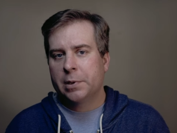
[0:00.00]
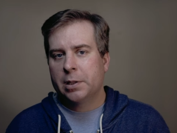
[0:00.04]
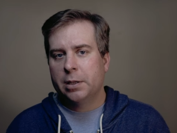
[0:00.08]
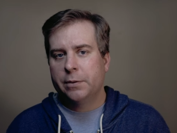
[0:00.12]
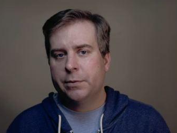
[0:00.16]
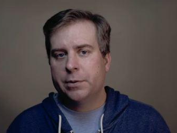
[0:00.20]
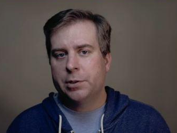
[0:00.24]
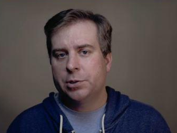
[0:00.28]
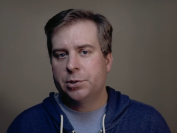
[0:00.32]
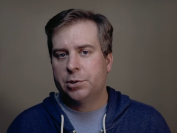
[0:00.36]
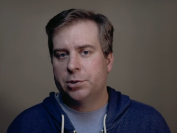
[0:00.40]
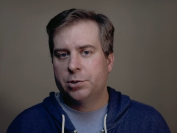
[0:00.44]

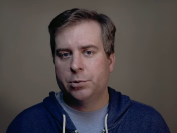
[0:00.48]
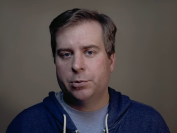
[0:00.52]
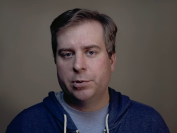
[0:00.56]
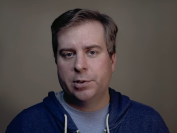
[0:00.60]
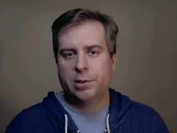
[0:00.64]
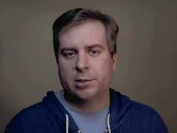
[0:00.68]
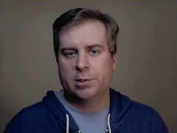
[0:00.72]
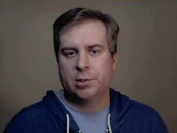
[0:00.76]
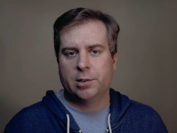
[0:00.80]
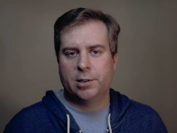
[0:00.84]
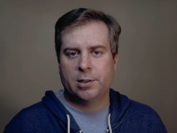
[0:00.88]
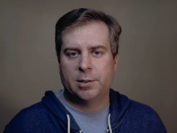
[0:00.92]
If you're
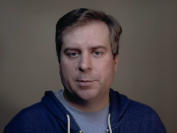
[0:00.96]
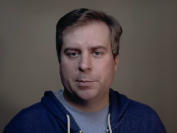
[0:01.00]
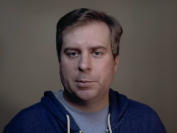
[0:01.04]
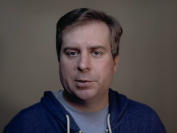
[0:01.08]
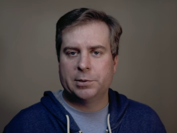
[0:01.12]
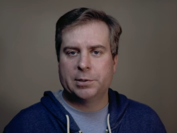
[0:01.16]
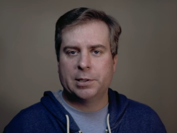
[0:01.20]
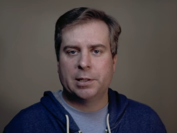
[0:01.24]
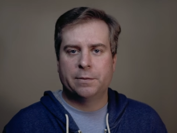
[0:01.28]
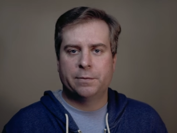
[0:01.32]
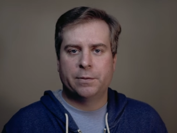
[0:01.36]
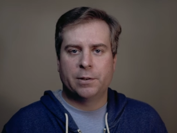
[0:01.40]
shooting on a
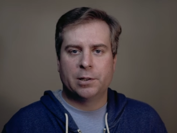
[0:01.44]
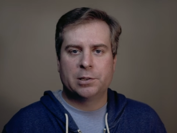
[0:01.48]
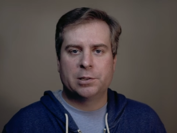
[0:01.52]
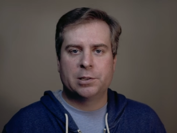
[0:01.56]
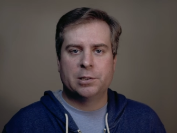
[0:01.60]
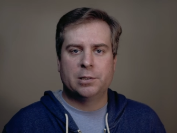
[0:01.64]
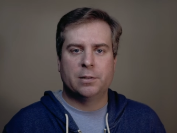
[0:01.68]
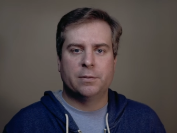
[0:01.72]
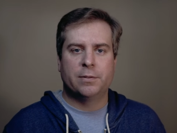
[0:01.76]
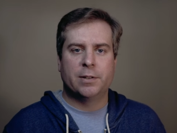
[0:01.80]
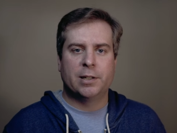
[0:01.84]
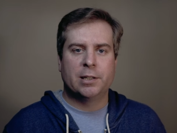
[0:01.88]

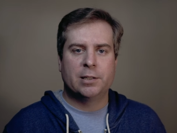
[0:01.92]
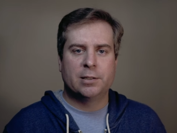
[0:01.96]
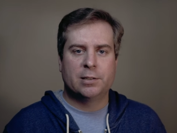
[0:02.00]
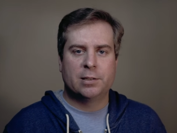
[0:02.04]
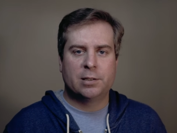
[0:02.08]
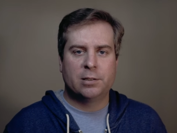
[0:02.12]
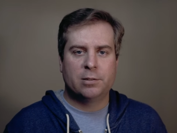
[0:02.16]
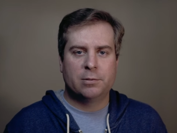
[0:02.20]
multi-function device,